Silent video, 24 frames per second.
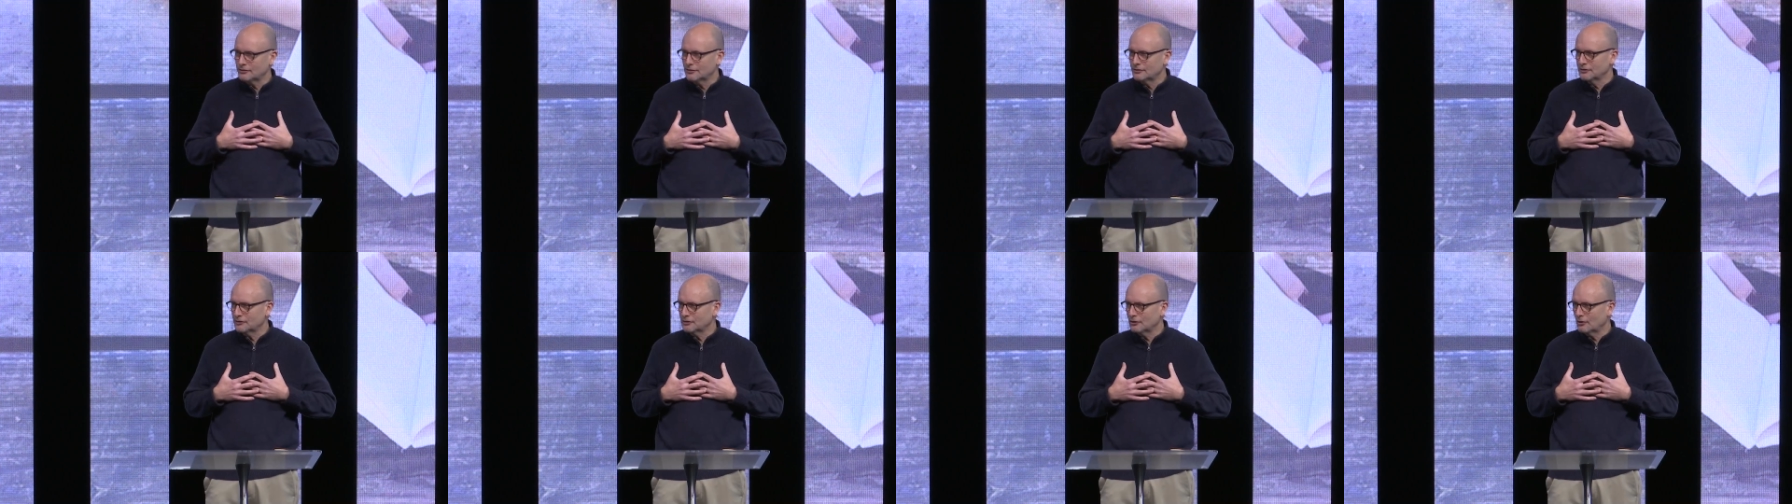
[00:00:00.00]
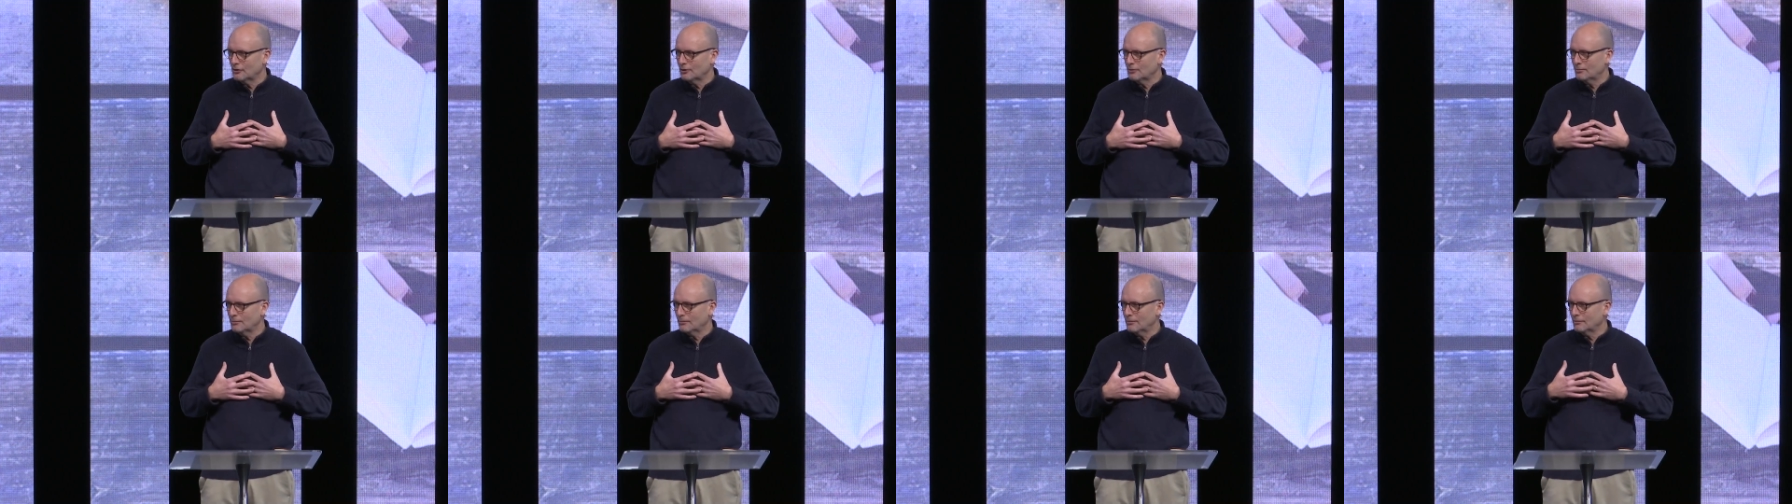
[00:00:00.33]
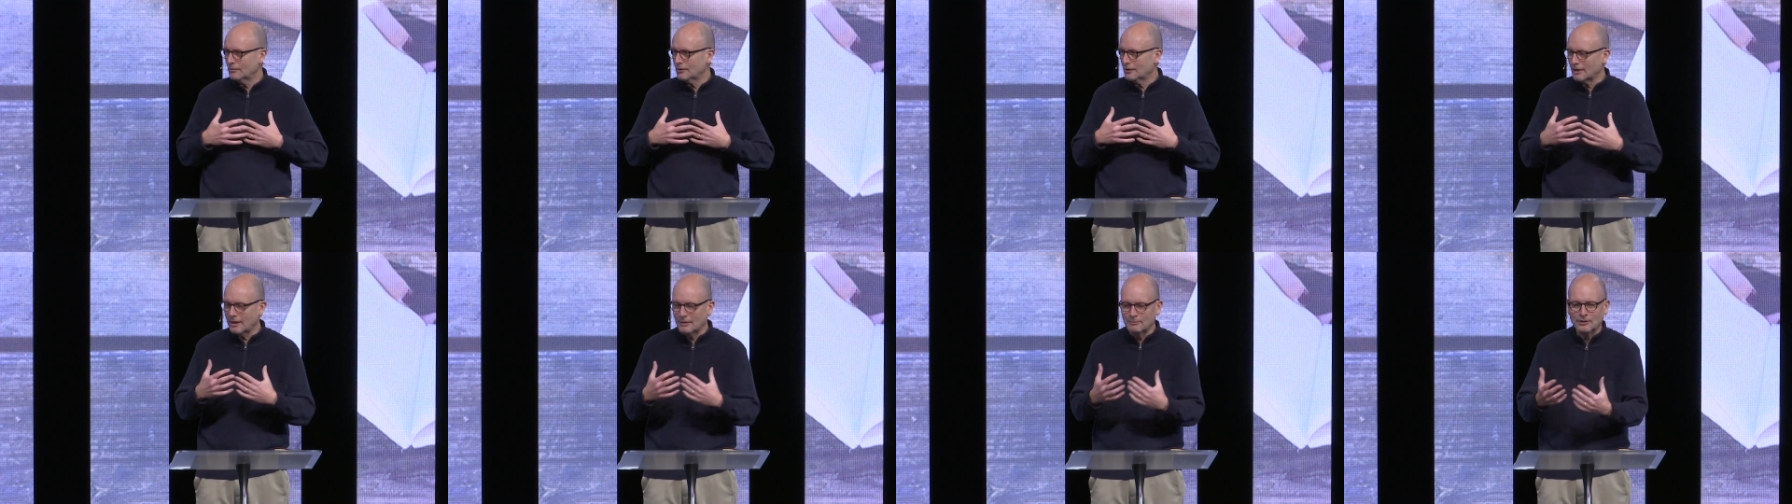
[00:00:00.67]
And so
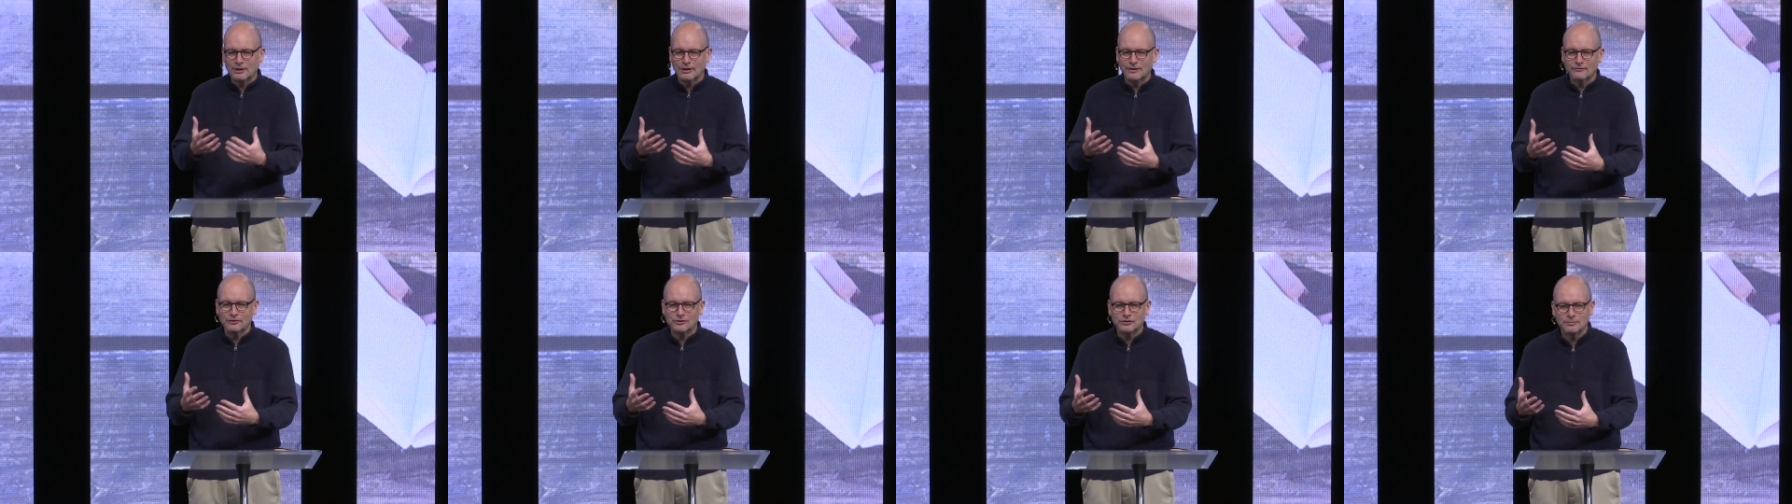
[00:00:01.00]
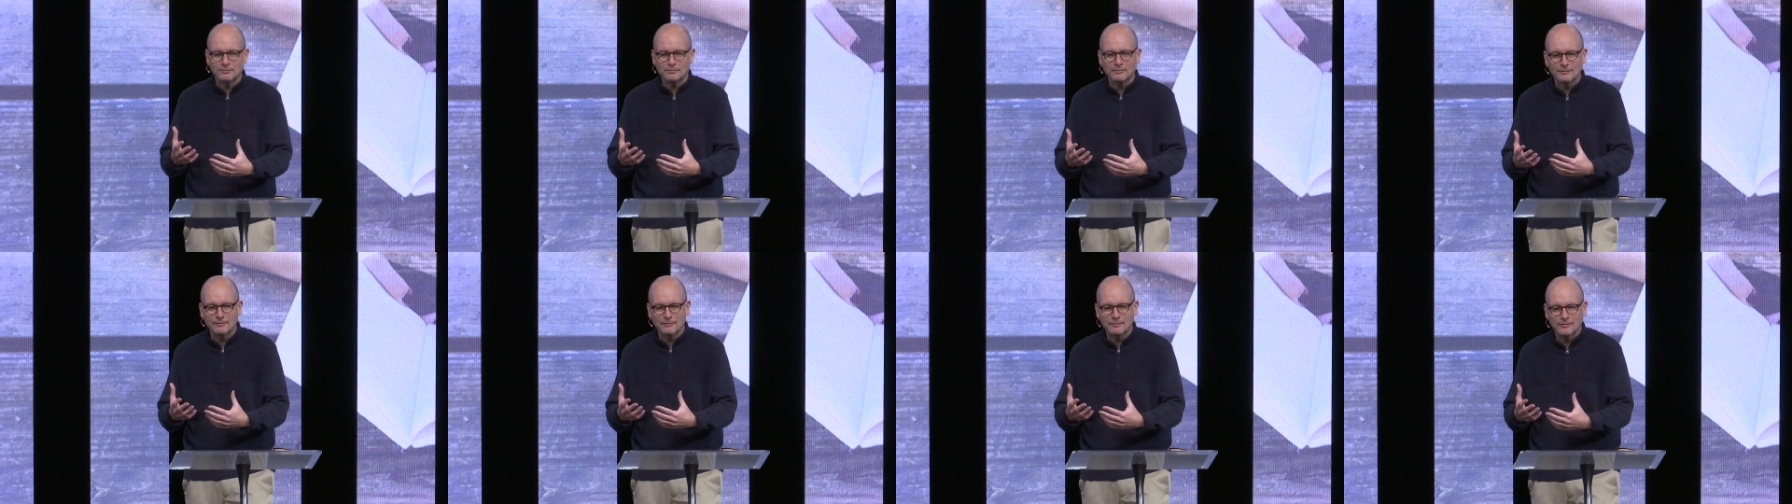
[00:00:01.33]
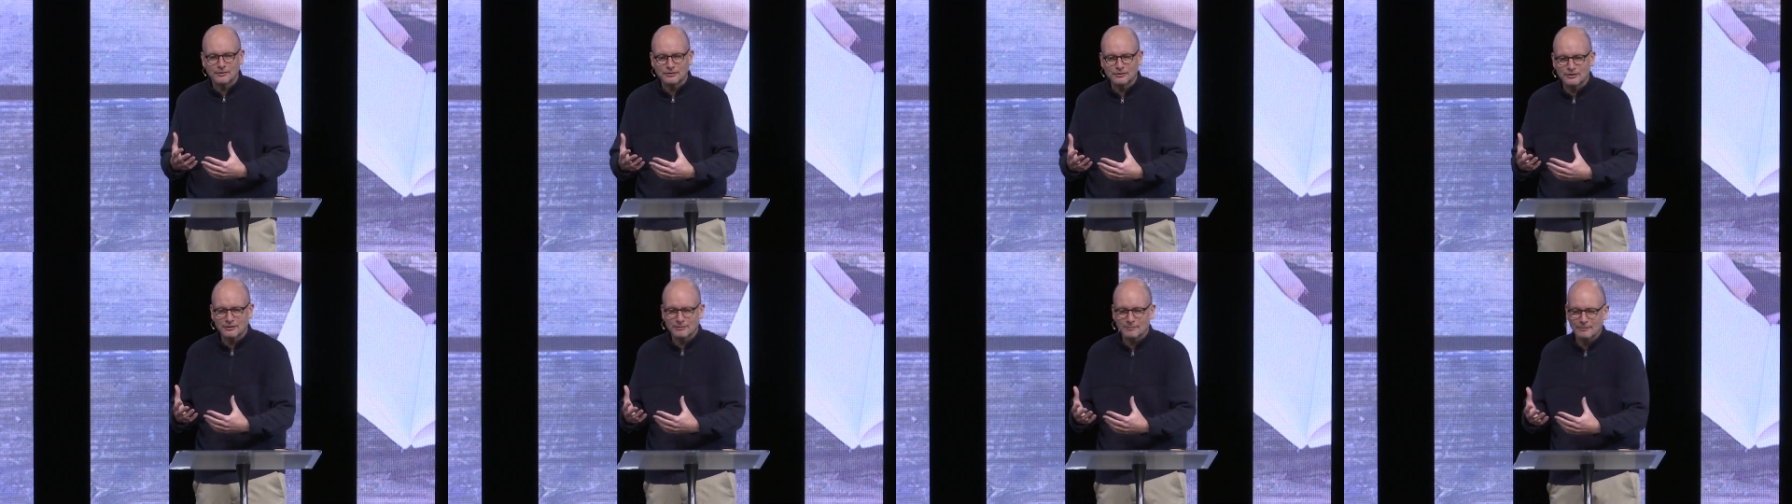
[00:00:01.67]
I'm going to give you some,
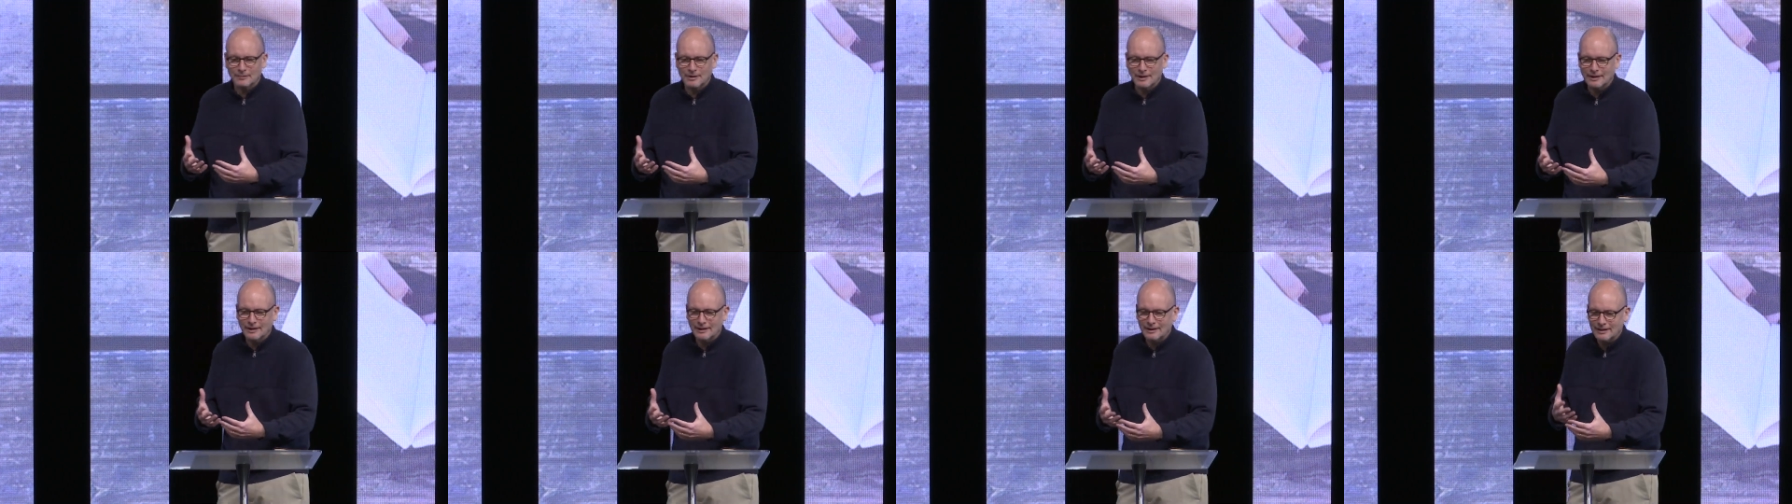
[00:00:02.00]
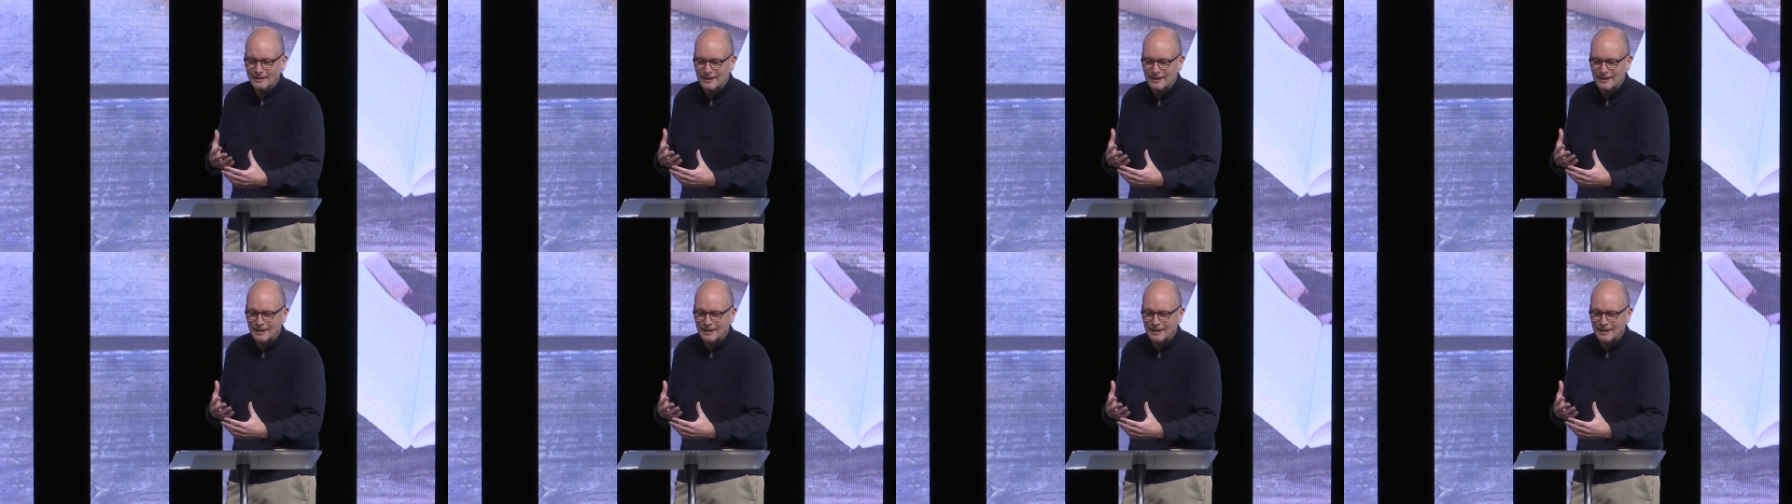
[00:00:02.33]
some uh,